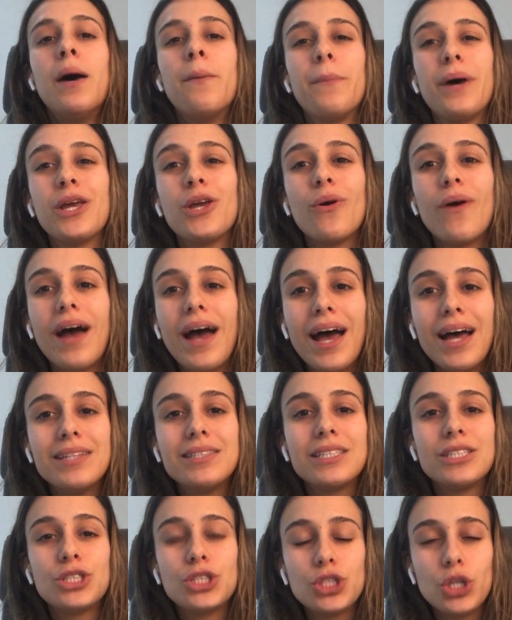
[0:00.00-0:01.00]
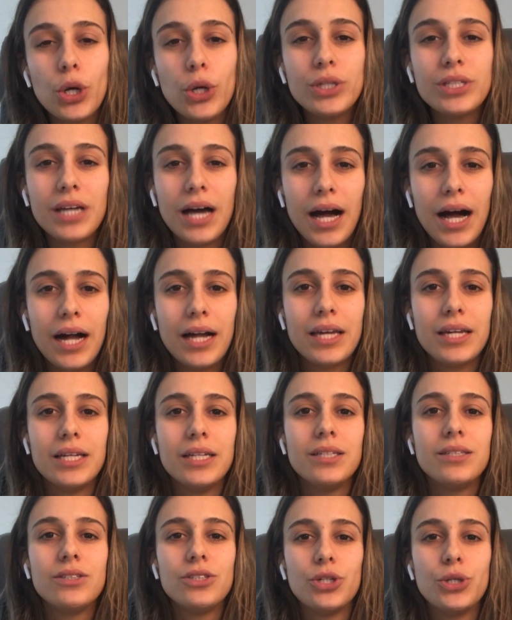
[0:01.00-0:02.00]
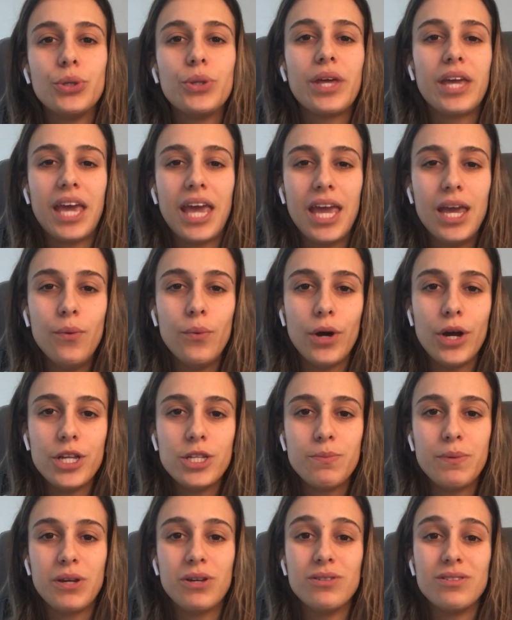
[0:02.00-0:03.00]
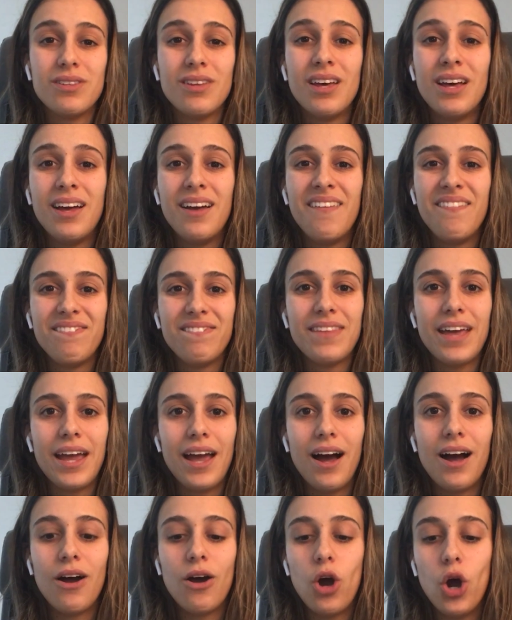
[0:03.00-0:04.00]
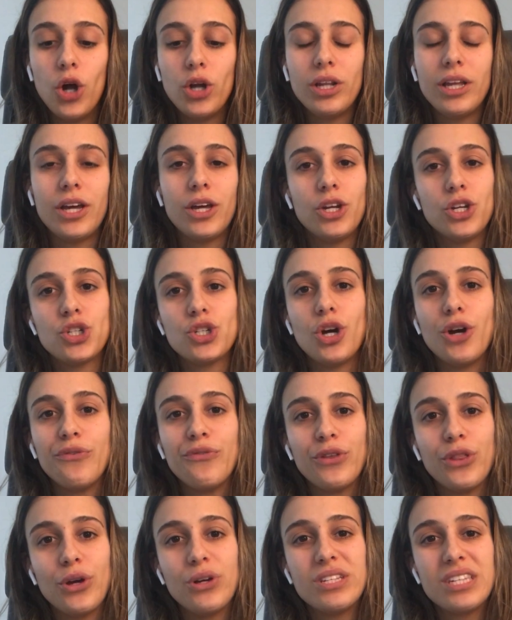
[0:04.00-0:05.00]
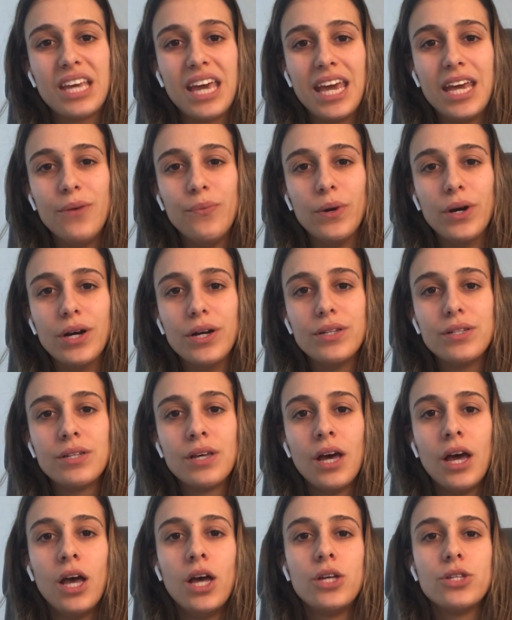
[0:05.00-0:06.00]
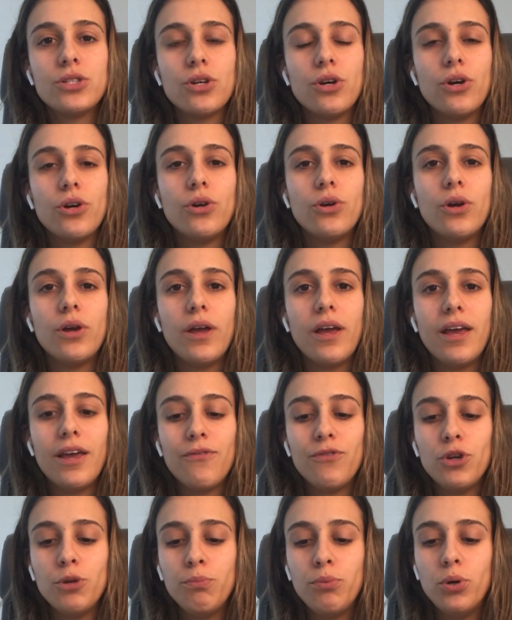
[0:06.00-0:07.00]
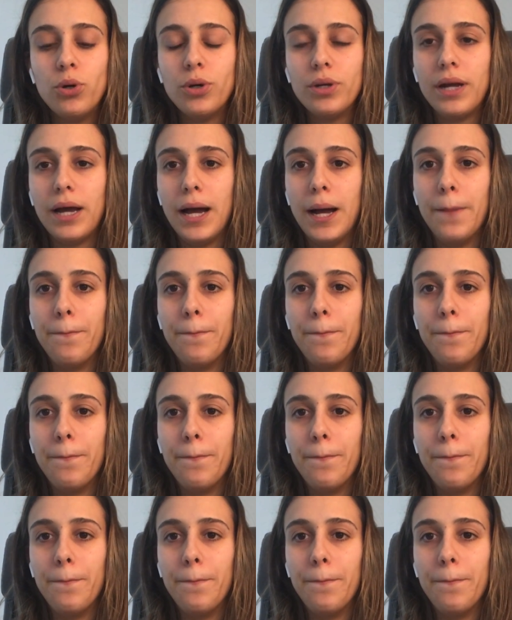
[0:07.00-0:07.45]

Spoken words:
but your ads are so targeted to the keywords because they are only going to show for those keywords. So if you put